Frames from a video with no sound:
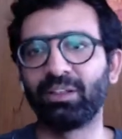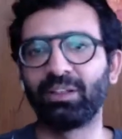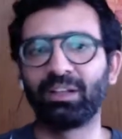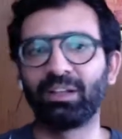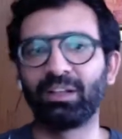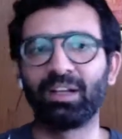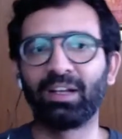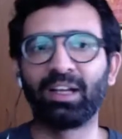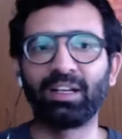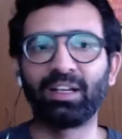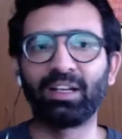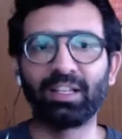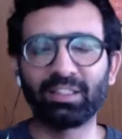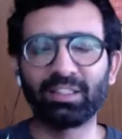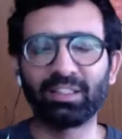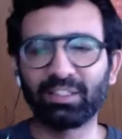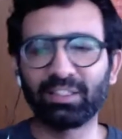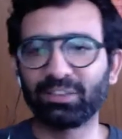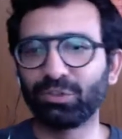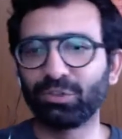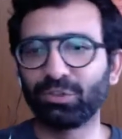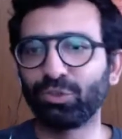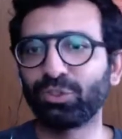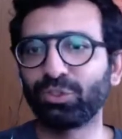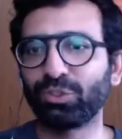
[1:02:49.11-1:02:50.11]
And like, there's
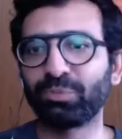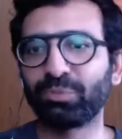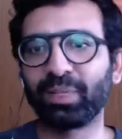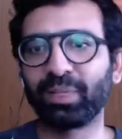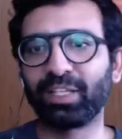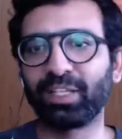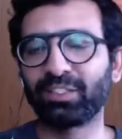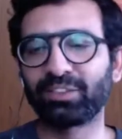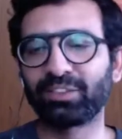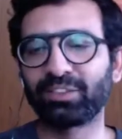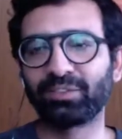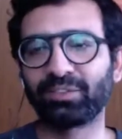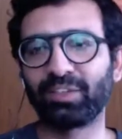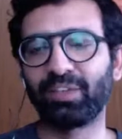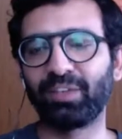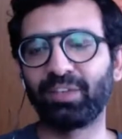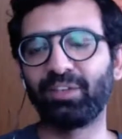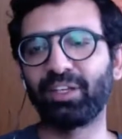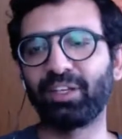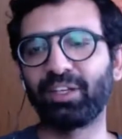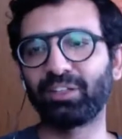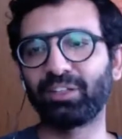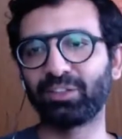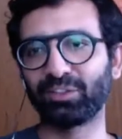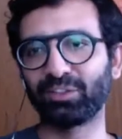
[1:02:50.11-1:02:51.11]
no space where we
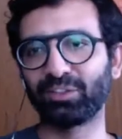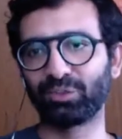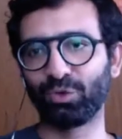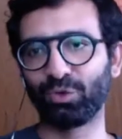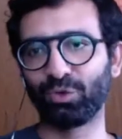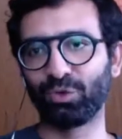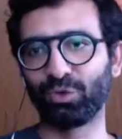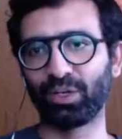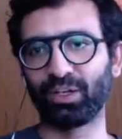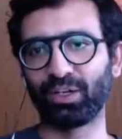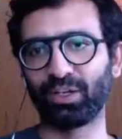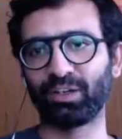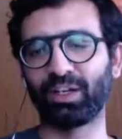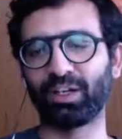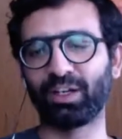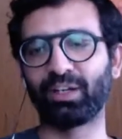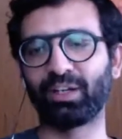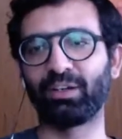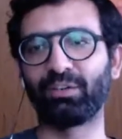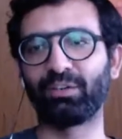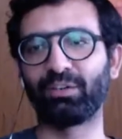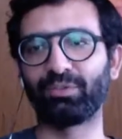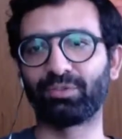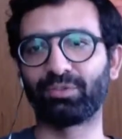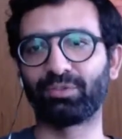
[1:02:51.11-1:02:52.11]
can just go and kind of,
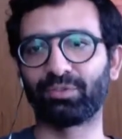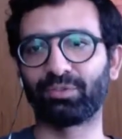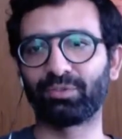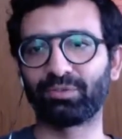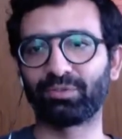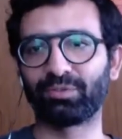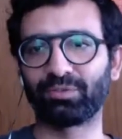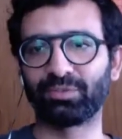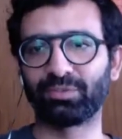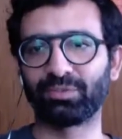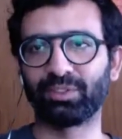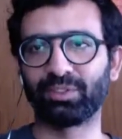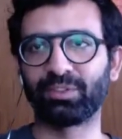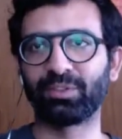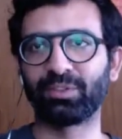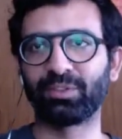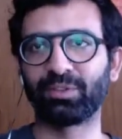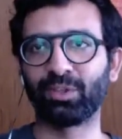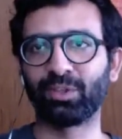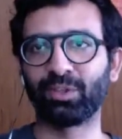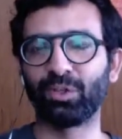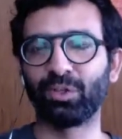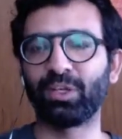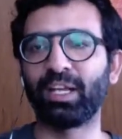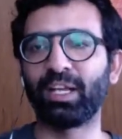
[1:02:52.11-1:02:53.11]
you know,
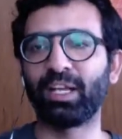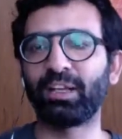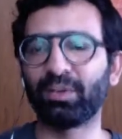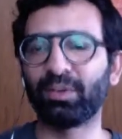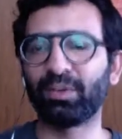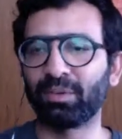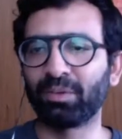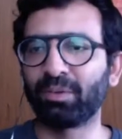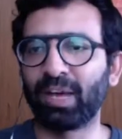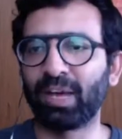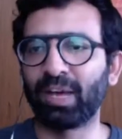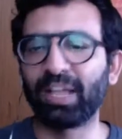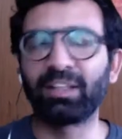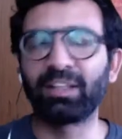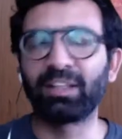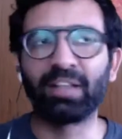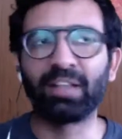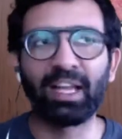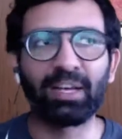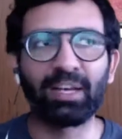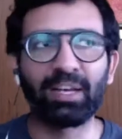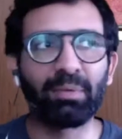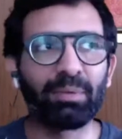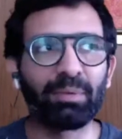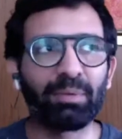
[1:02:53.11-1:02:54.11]
like, I
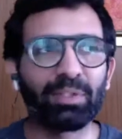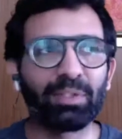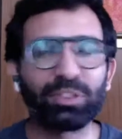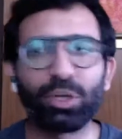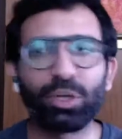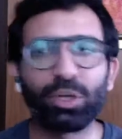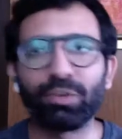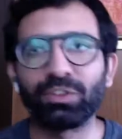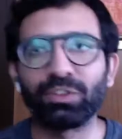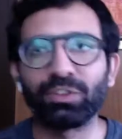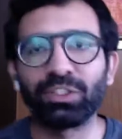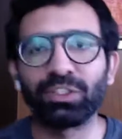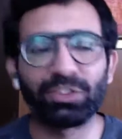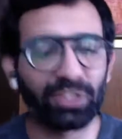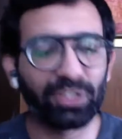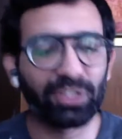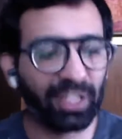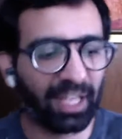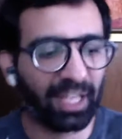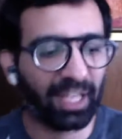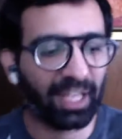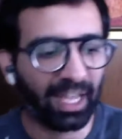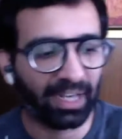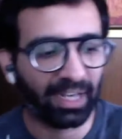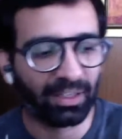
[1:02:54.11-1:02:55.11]
remember this conversation I
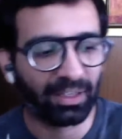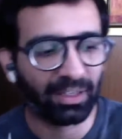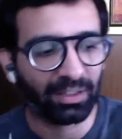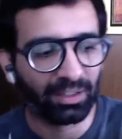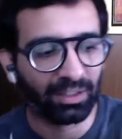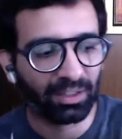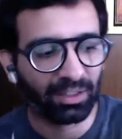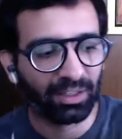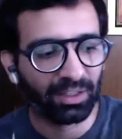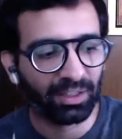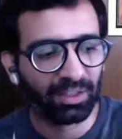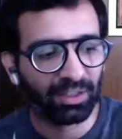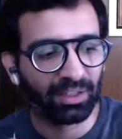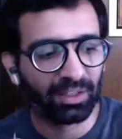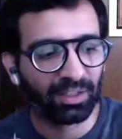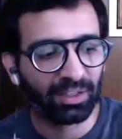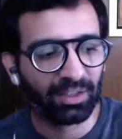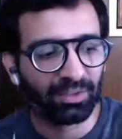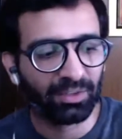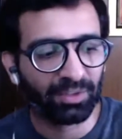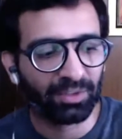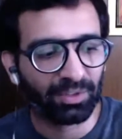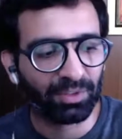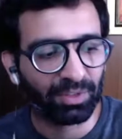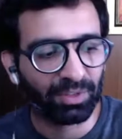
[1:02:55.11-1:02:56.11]
had with
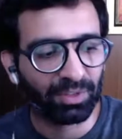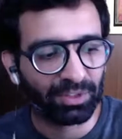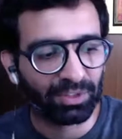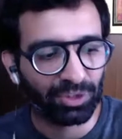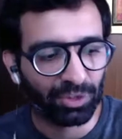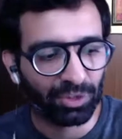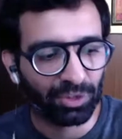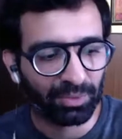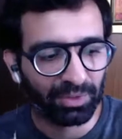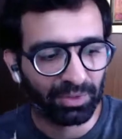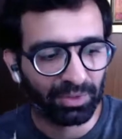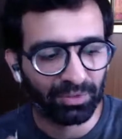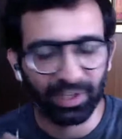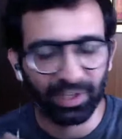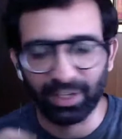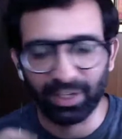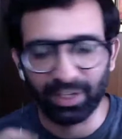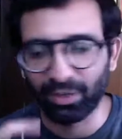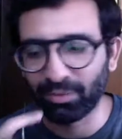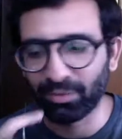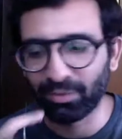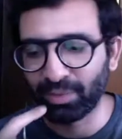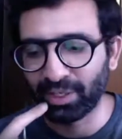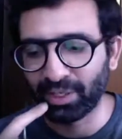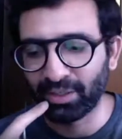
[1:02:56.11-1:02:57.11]
one German friend of
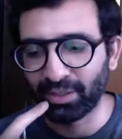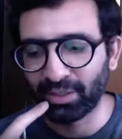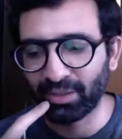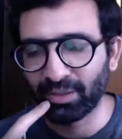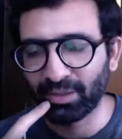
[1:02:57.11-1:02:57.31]
mine.